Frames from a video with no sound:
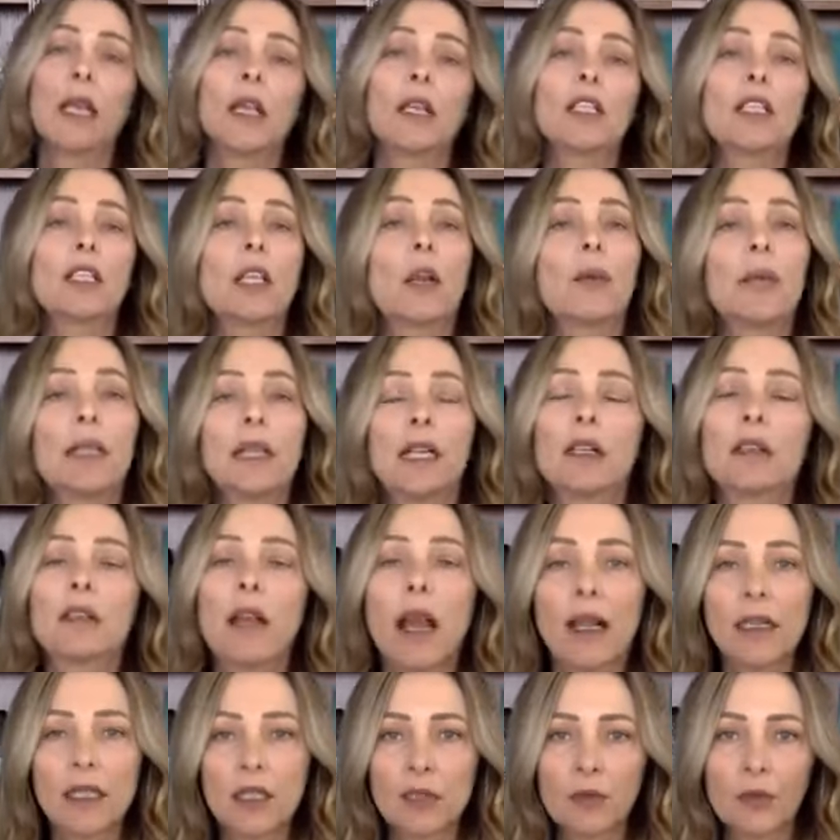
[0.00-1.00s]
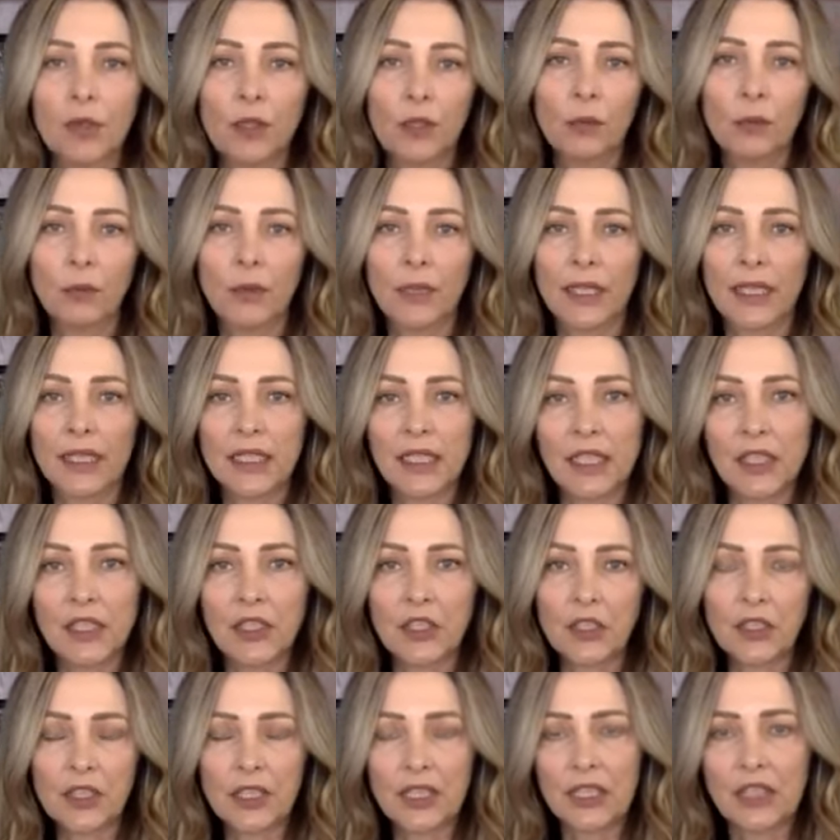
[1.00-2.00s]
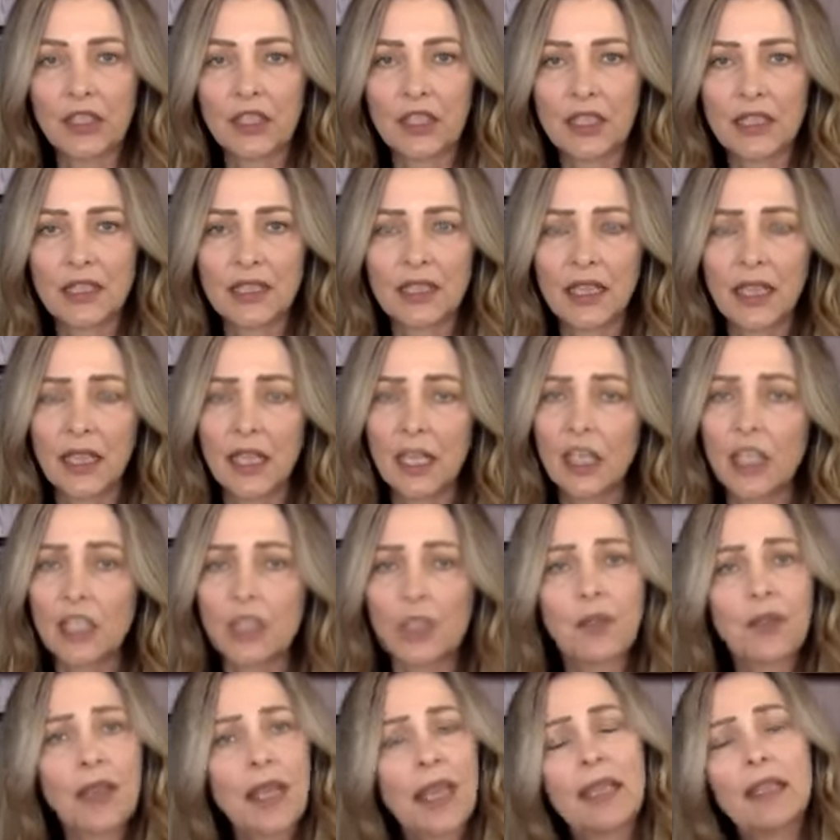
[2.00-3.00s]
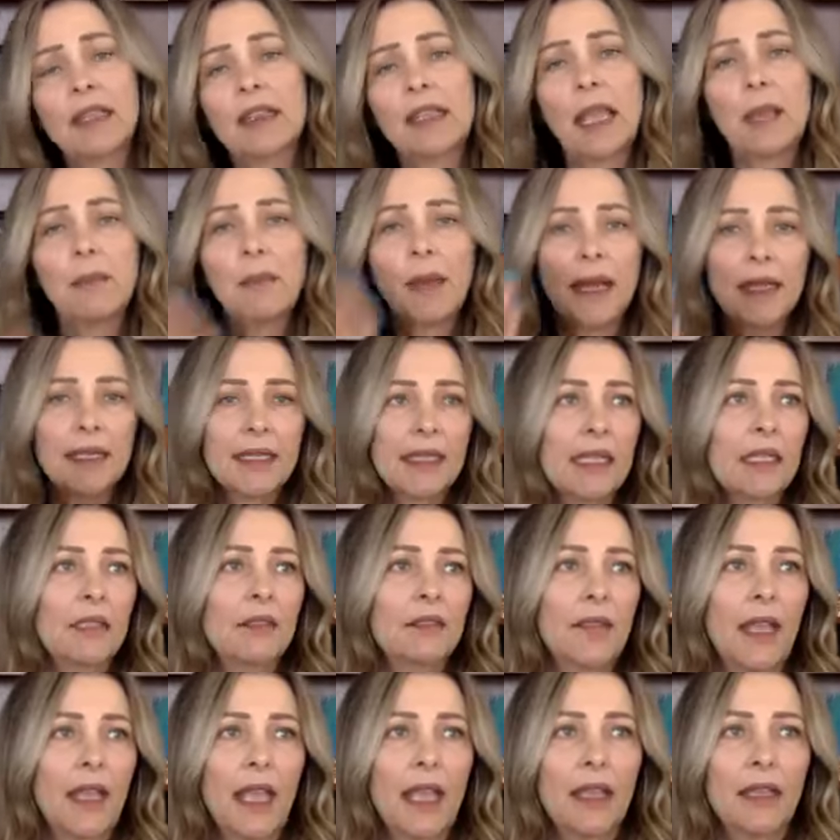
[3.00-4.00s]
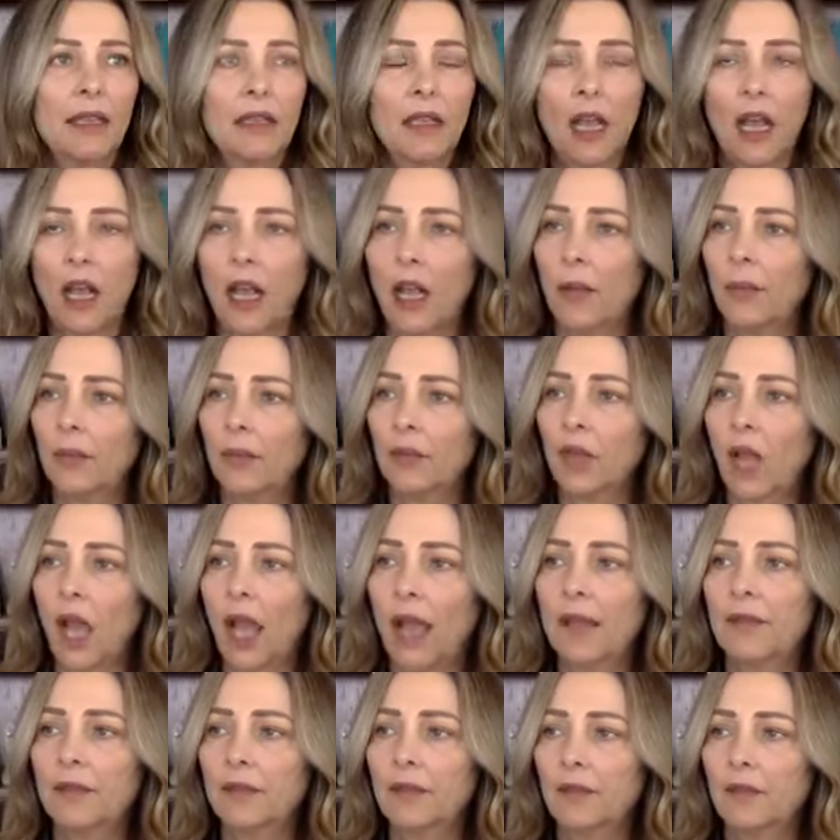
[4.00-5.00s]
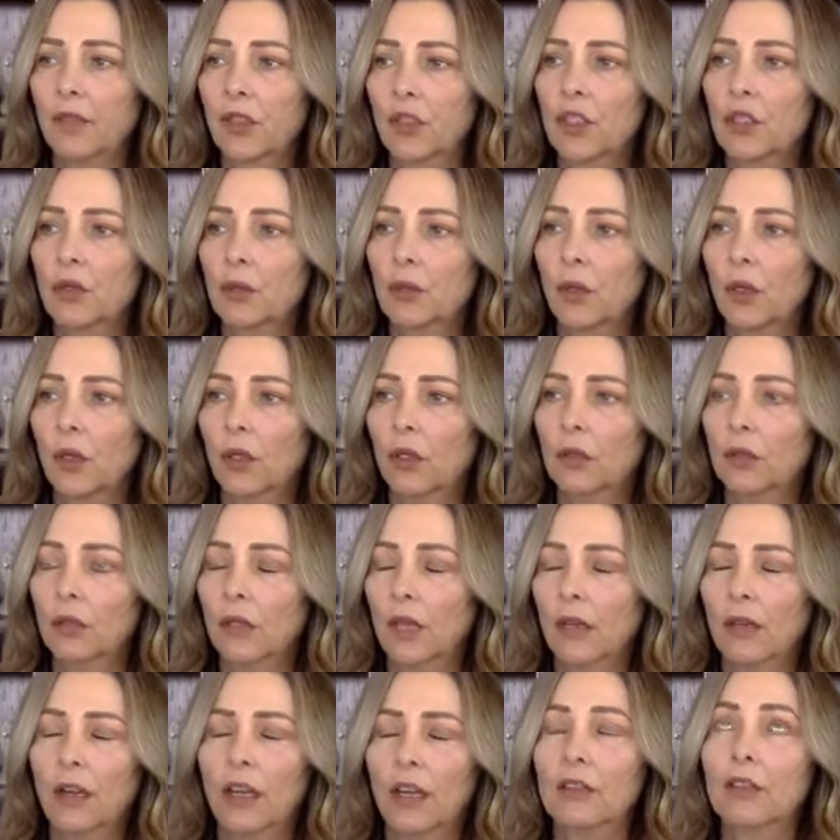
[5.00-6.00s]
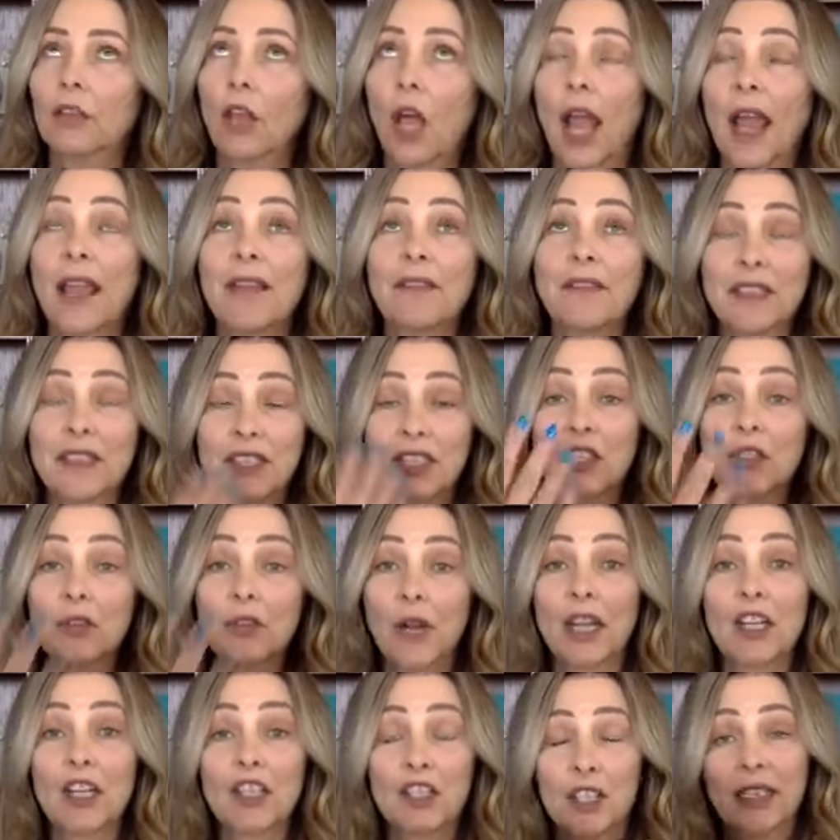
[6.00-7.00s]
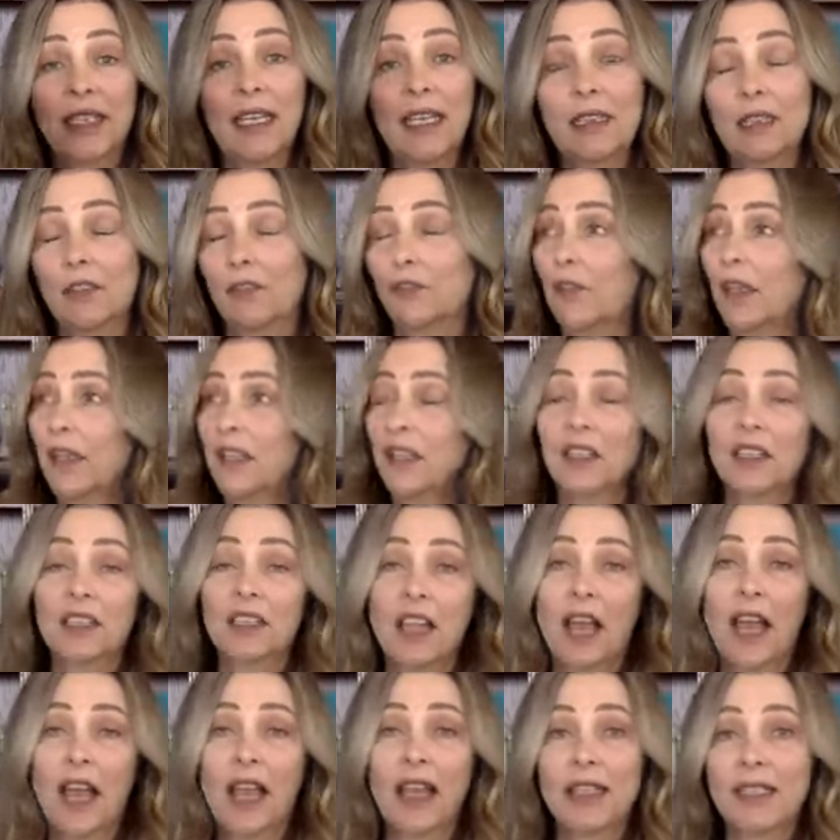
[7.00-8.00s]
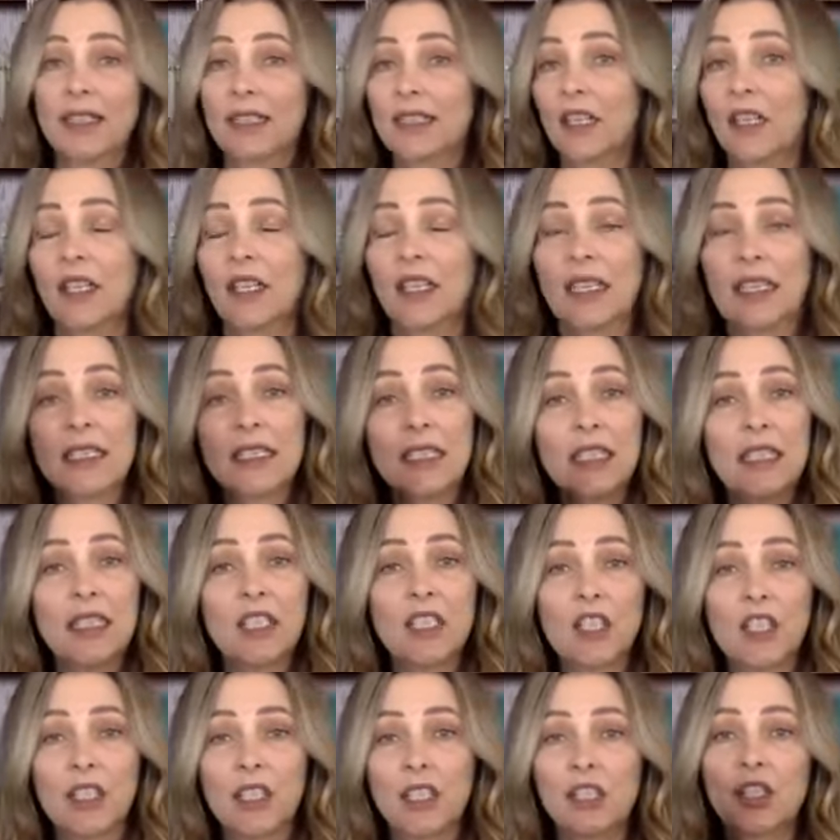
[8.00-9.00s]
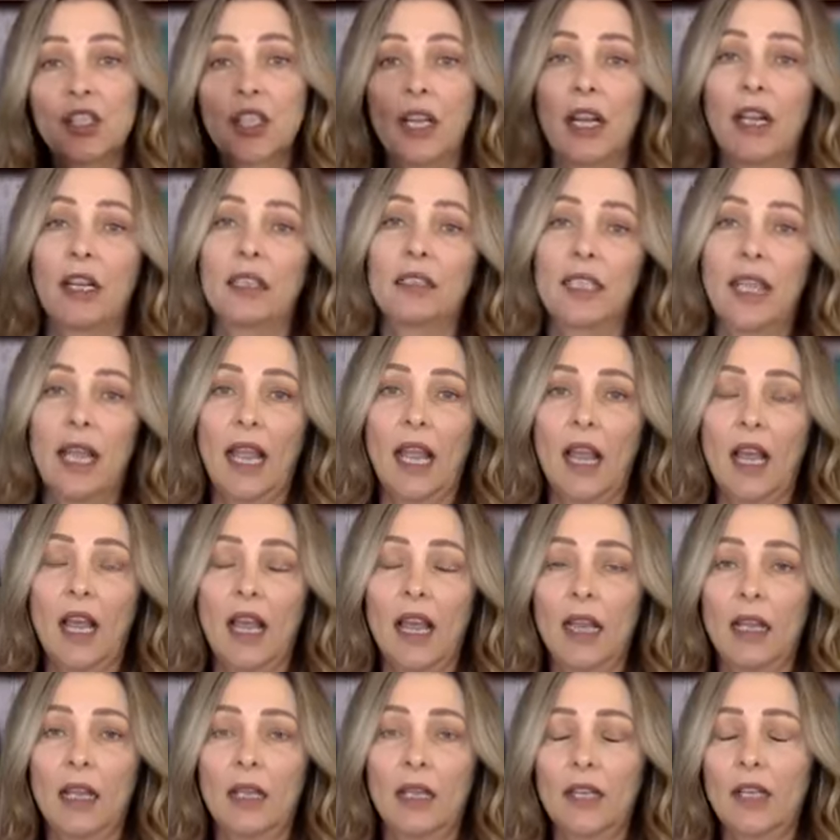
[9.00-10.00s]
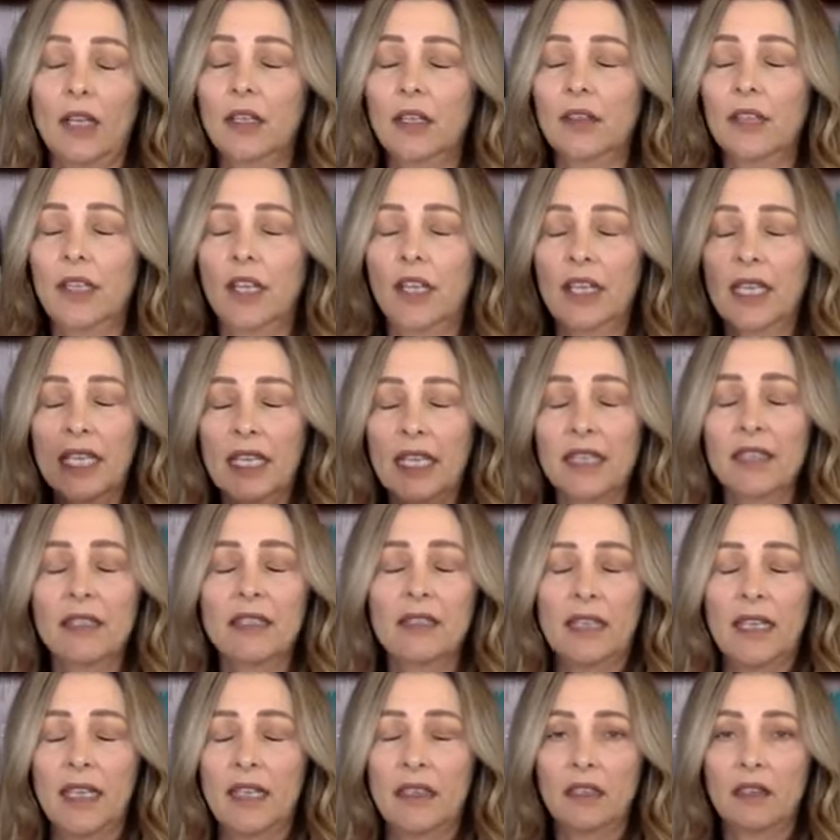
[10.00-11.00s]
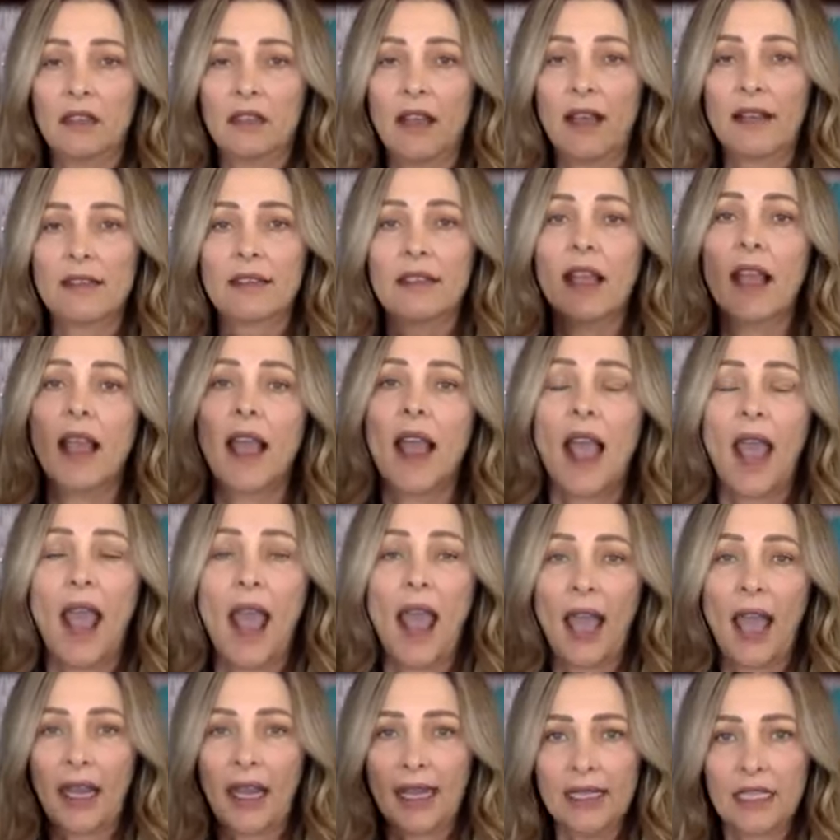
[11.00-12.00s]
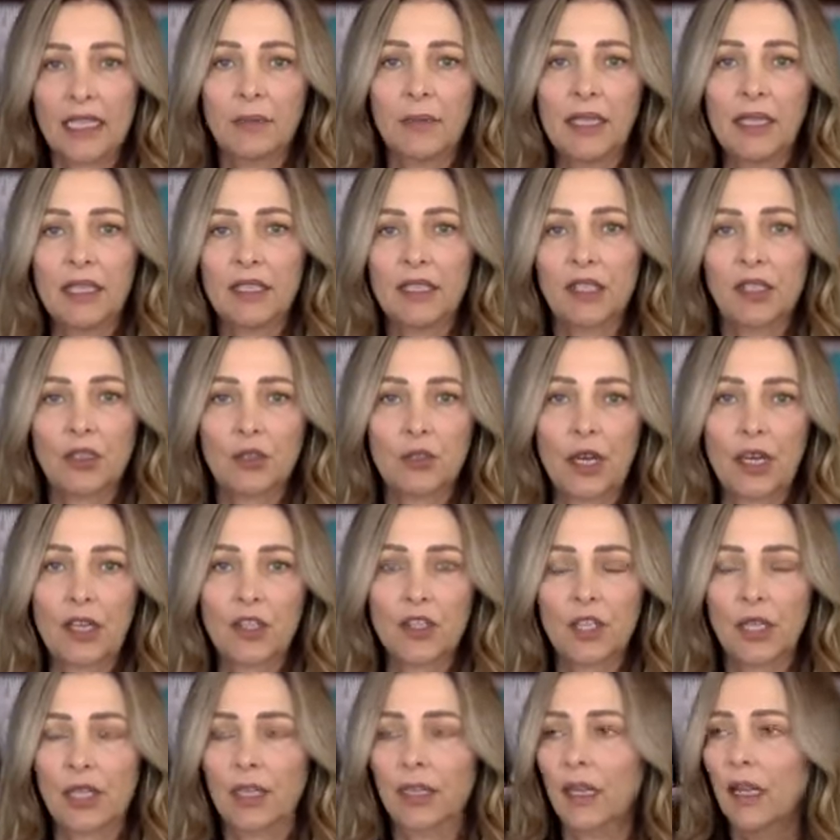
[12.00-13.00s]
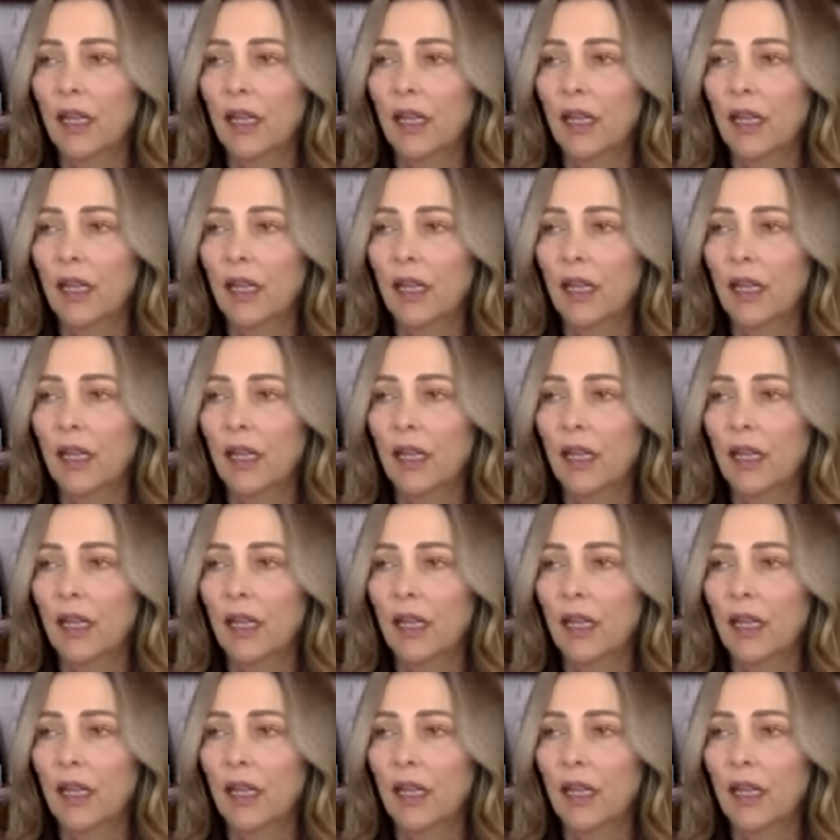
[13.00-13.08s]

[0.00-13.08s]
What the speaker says: So in a classroom, when a teacher teaches, so they might give a live virtual or live instruction at the front of the class. They're going to teach their child, their kids in the class, academic instruction